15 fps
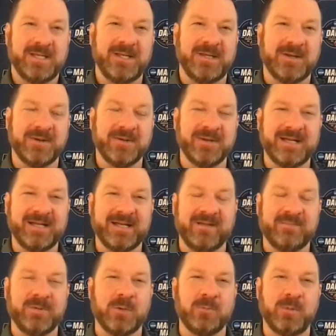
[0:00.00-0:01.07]
You know, like
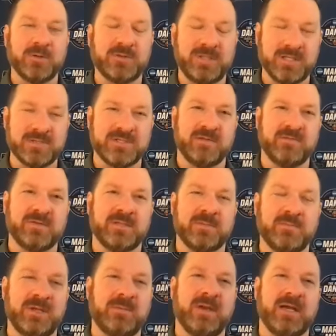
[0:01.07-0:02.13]
I've been on both ends of it, the
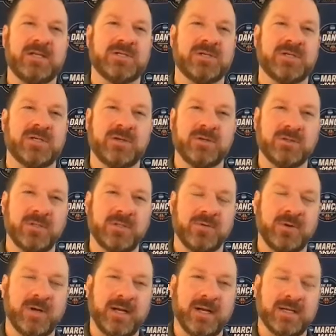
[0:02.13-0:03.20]
mid-major deal, Little
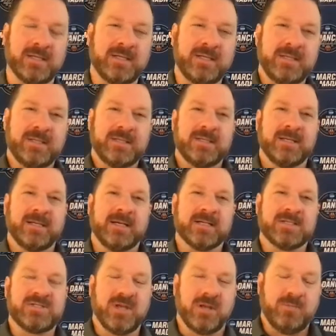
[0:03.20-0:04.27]
Rock,
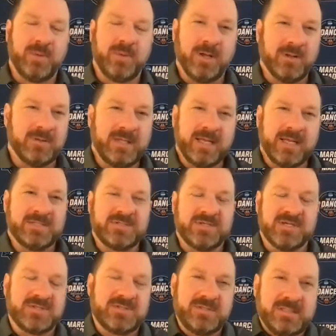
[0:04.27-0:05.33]
Sun Belt. It's
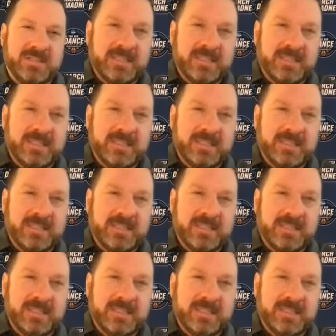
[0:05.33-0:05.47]
just,